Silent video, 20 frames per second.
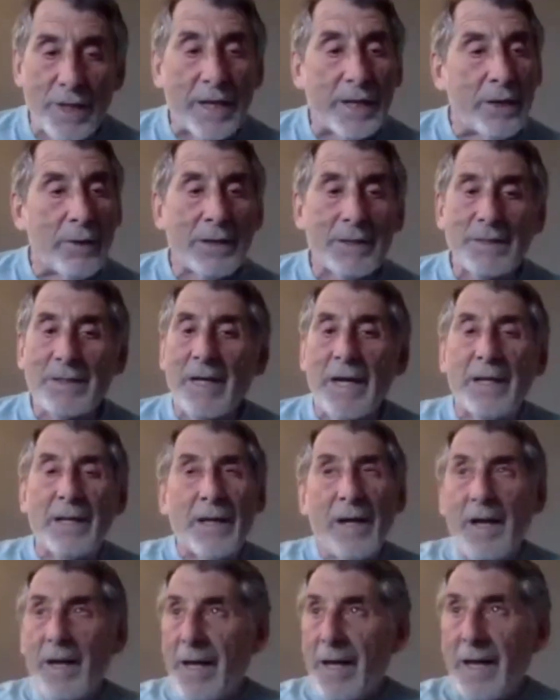I go outside
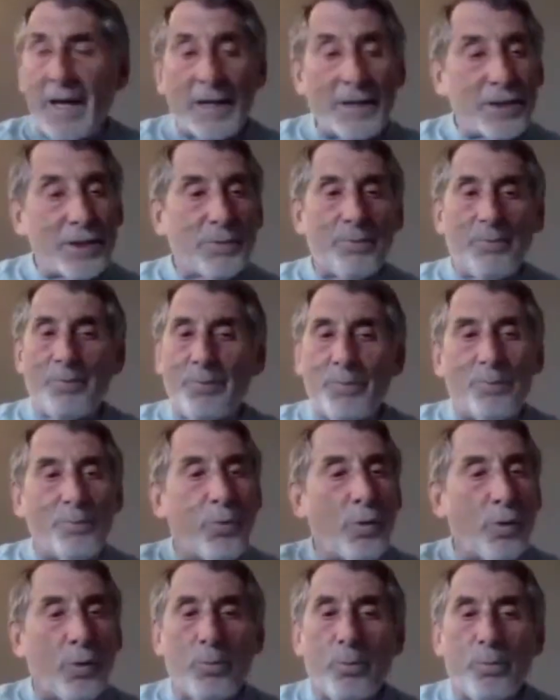and I just
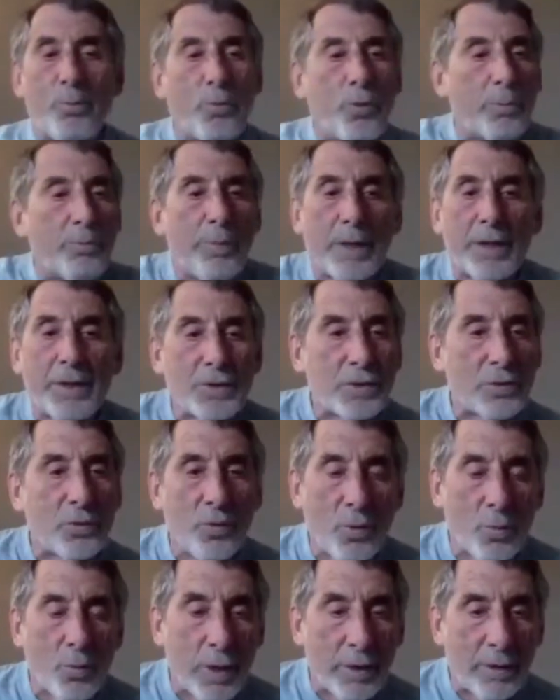pour buckets of
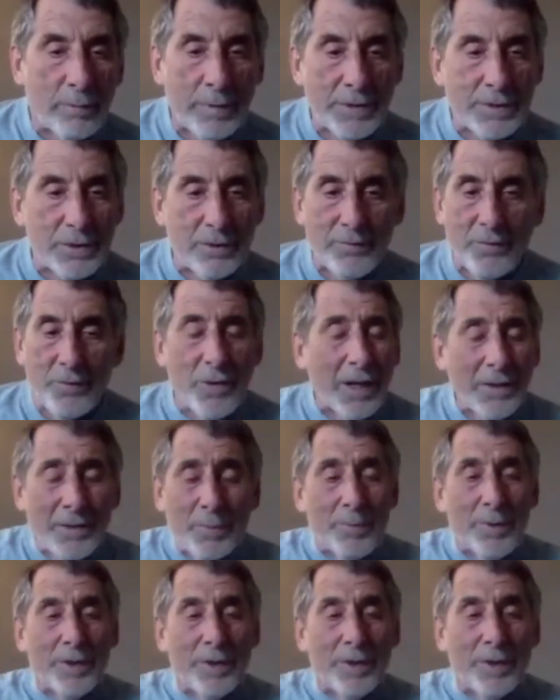cold water on myself, not to
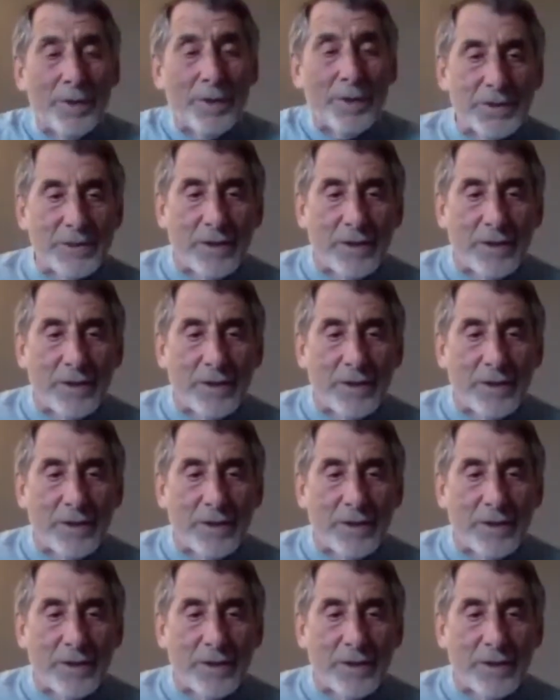punish myself,